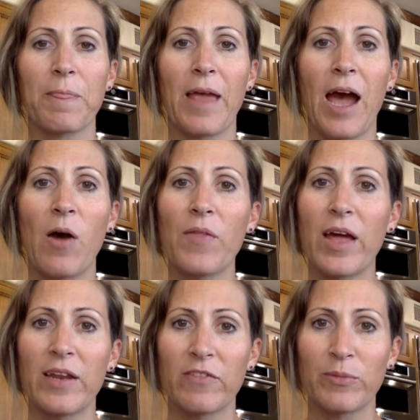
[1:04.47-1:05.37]
how
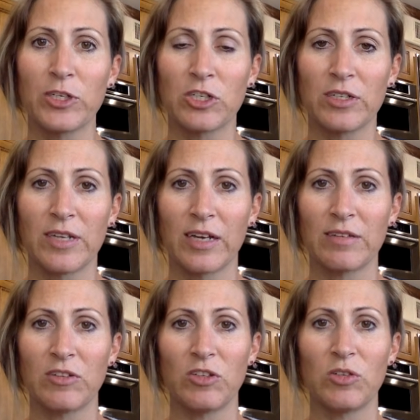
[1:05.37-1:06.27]
that informational
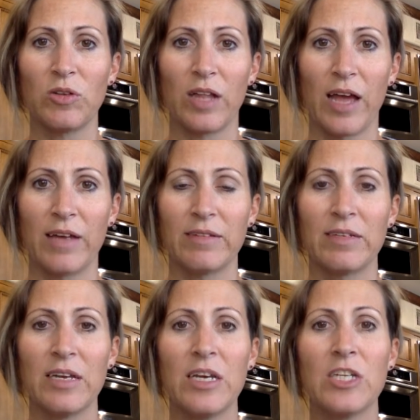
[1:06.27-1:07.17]
text is utilized
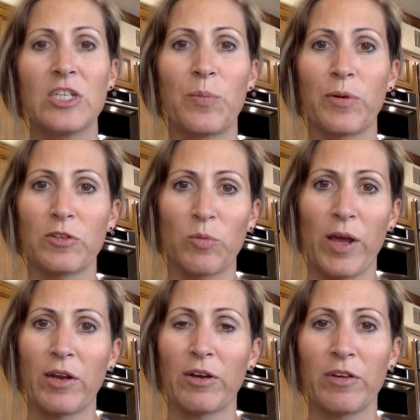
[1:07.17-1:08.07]
to
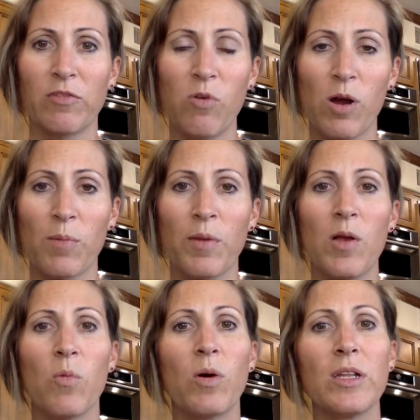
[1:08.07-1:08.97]
persuade or inform.
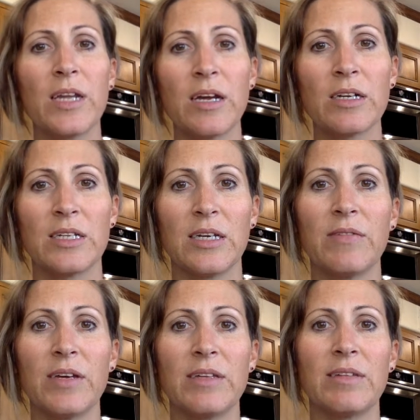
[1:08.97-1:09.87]
Well, narrative
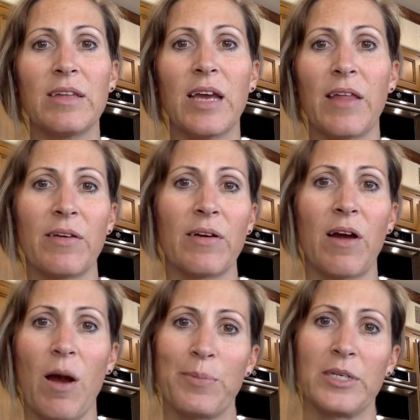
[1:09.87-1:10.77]
is the other
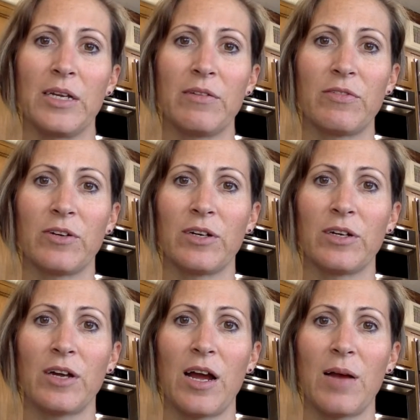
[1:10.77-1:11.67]
option
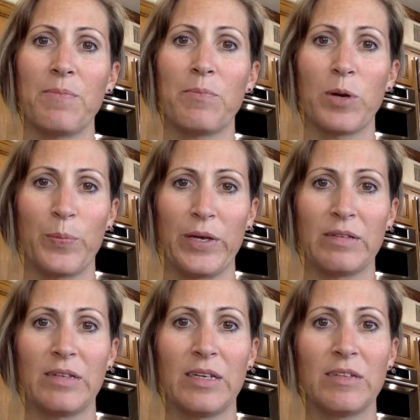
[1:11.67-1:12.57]
for
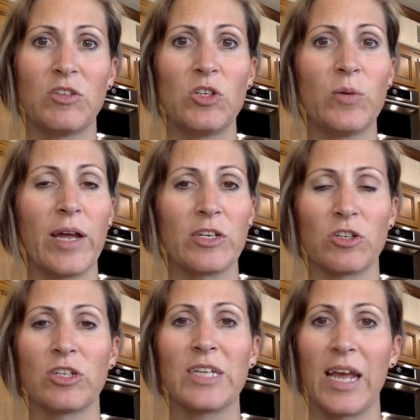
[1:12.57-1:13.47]
purpose. It is to
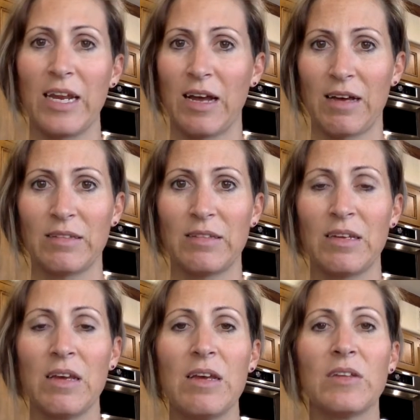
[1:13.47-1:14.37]
entertain us.
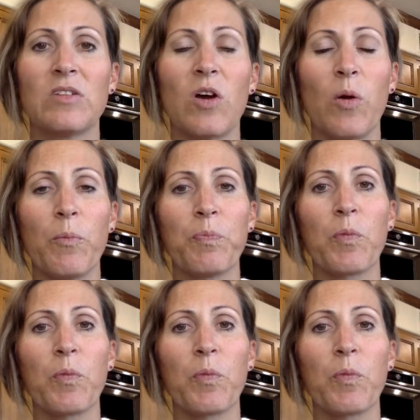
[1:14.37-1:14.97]
So